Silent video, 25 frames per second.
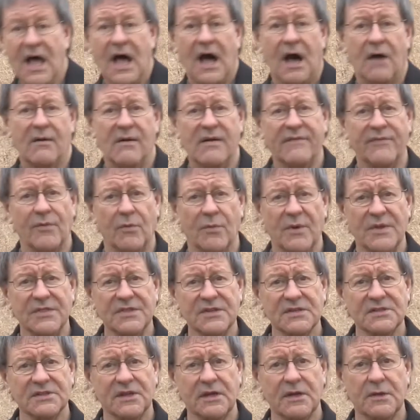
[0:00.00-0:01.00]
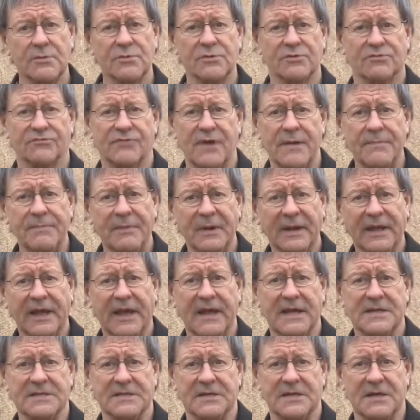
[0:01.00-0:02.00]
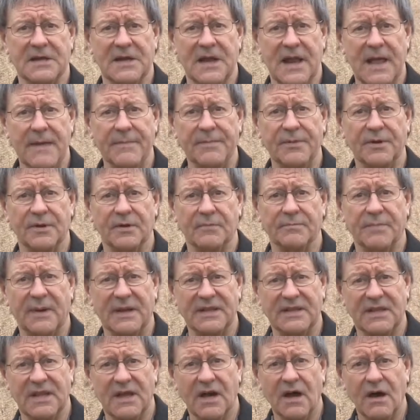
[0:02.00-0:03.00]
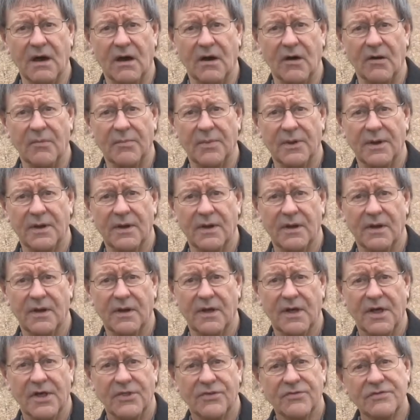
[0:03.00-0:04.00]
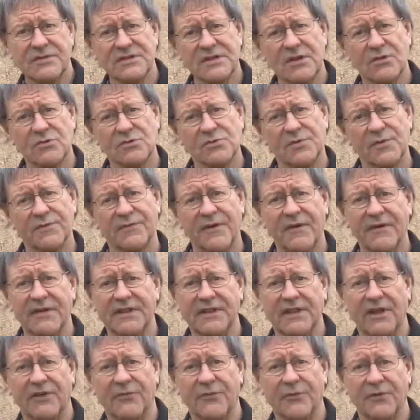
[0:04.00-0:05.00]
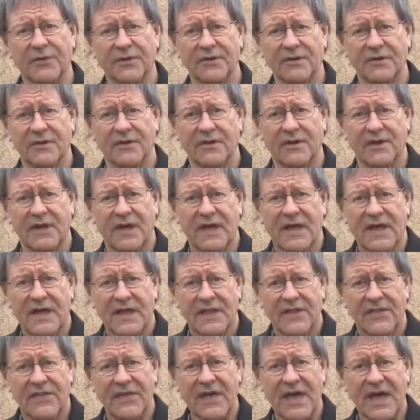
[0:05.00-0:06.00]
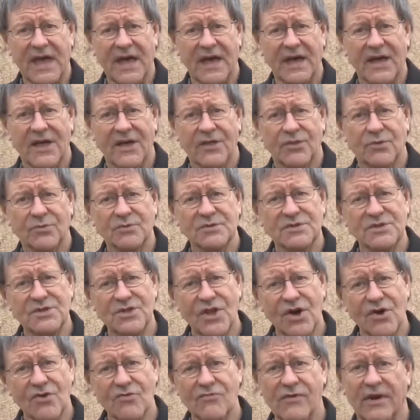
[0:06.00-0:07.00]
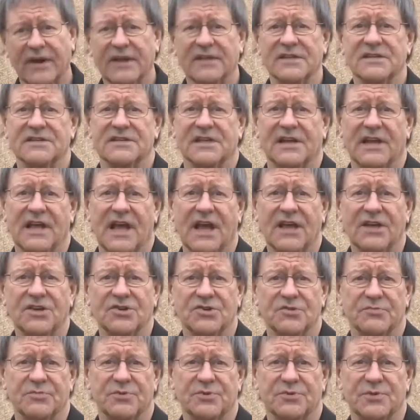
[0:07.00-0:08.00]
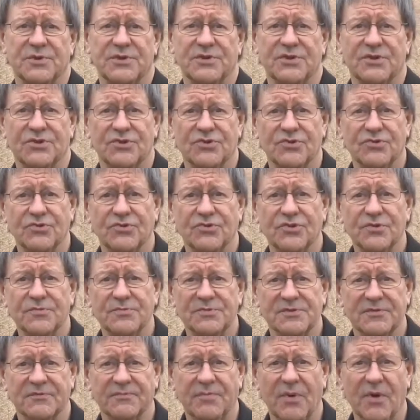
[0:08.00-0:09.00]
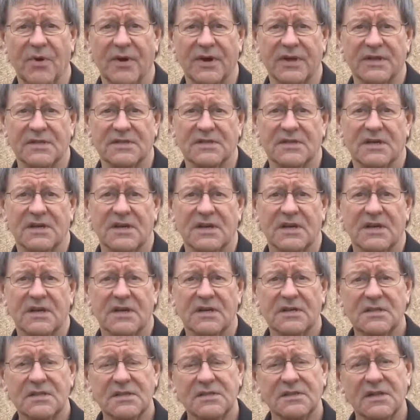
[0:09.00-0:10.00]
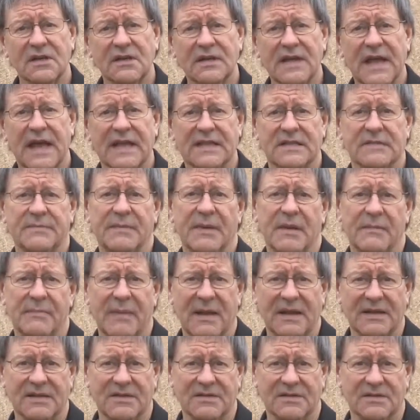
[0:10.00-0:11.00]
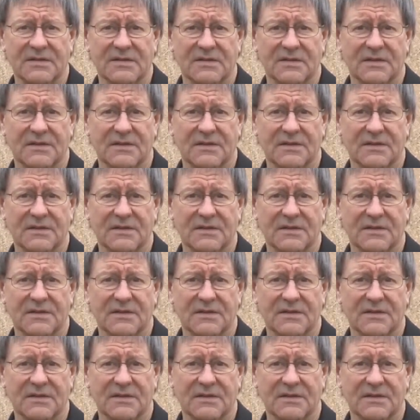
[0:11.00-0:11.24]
However, when the study was replicated in Lebanon by Diab, the results were very different. There was no reconciliation between the two groups of boys, and the study had to be abandoned.